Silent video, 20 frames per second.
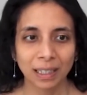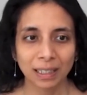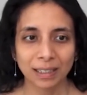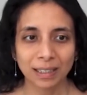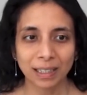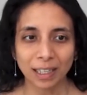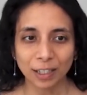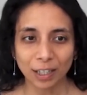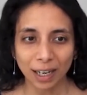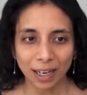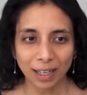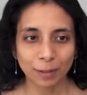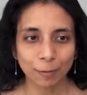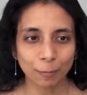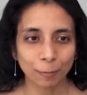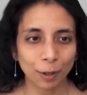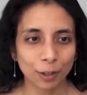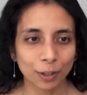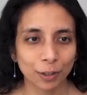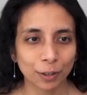such as
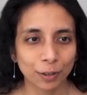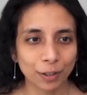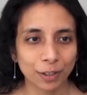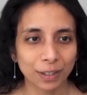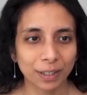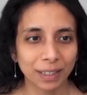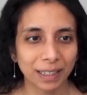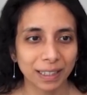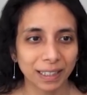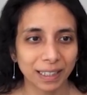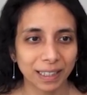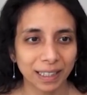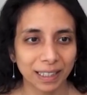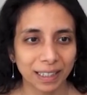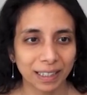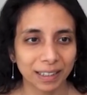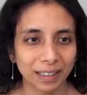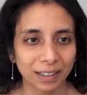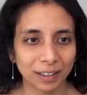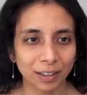what you're seeing
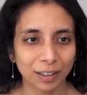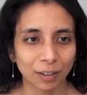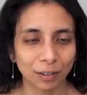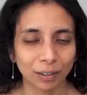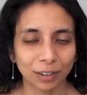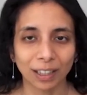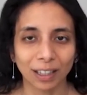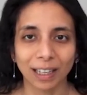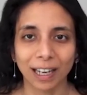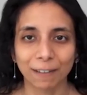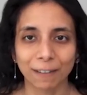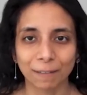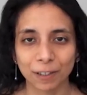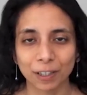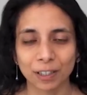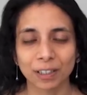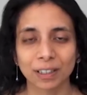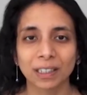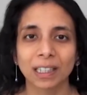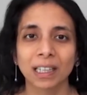here on the
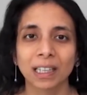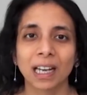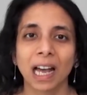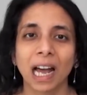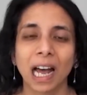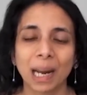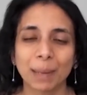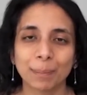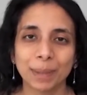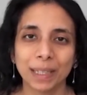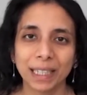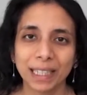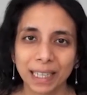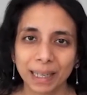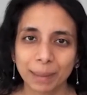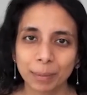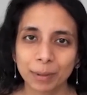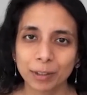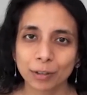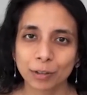left. And being
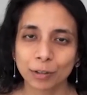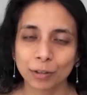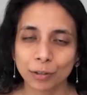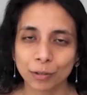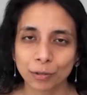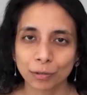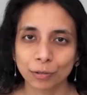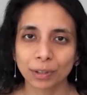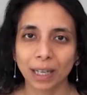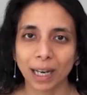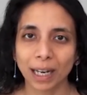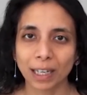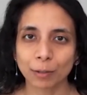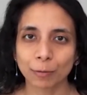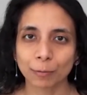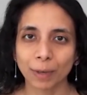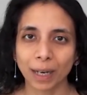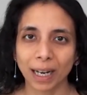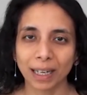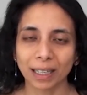able to do that
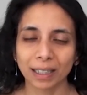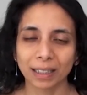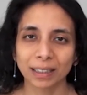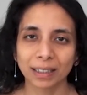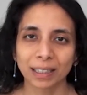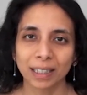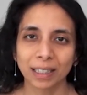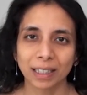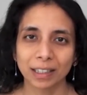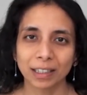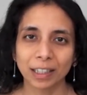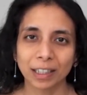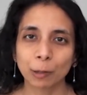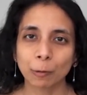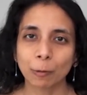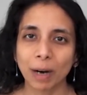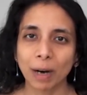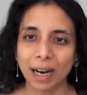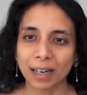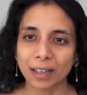well
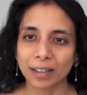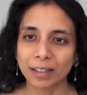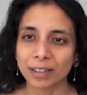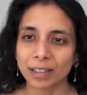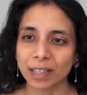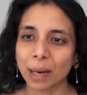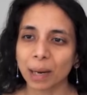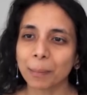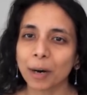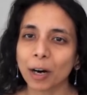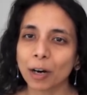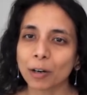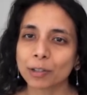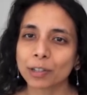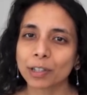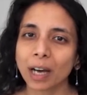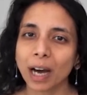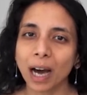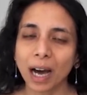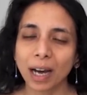requires about
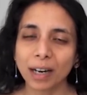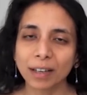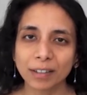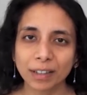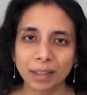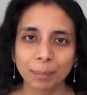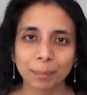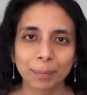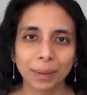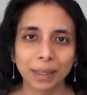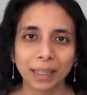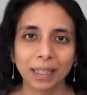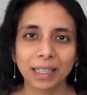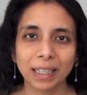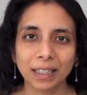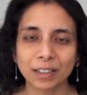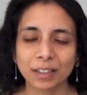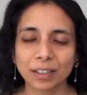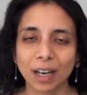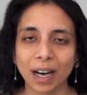100
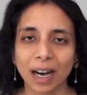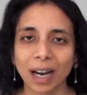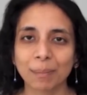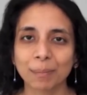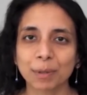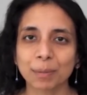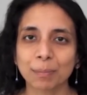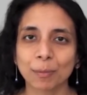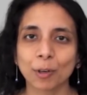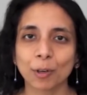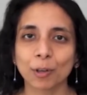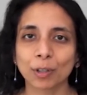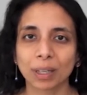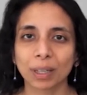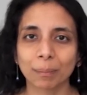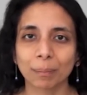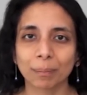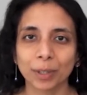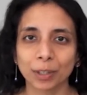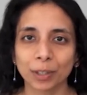billion times more
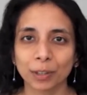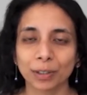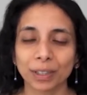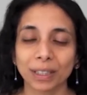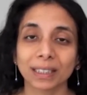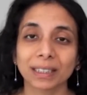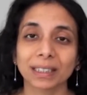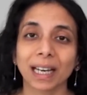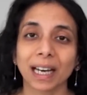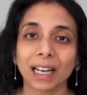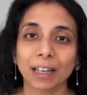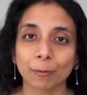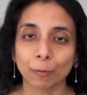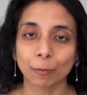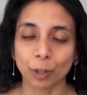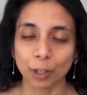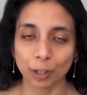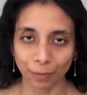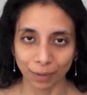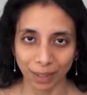computing than
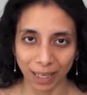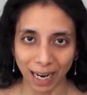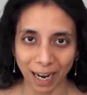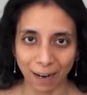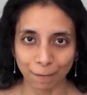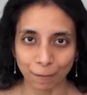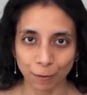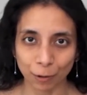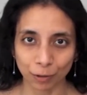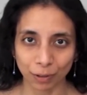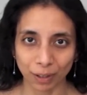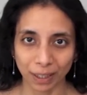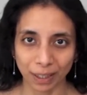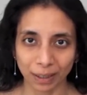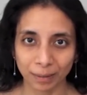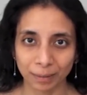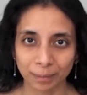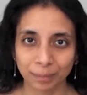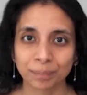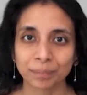what we have
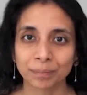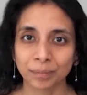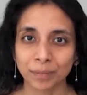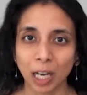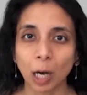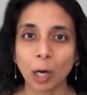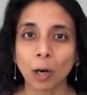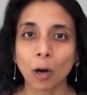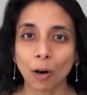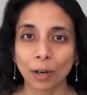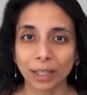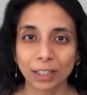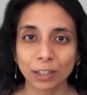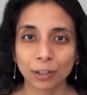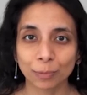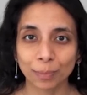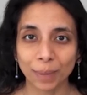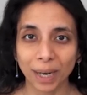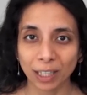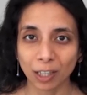today, according
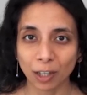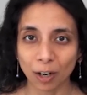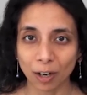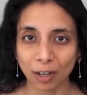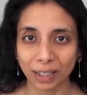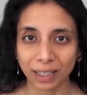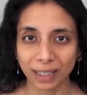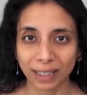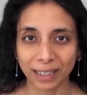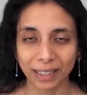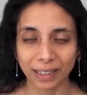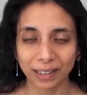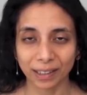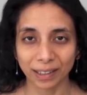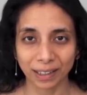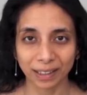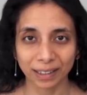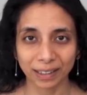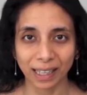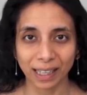to my colleague here
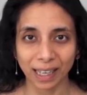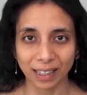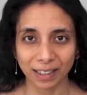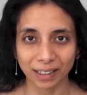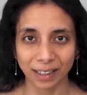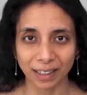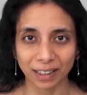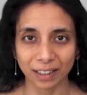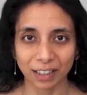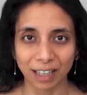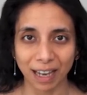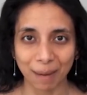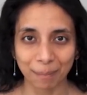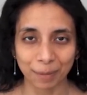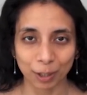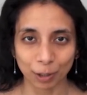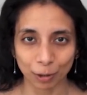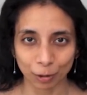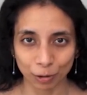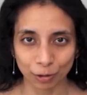at Caltech,
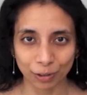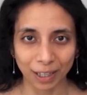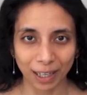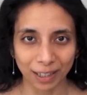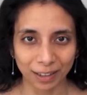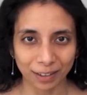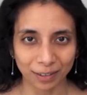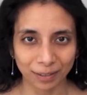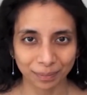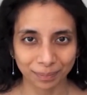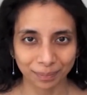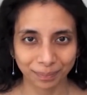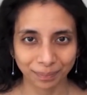Tapio Schneider.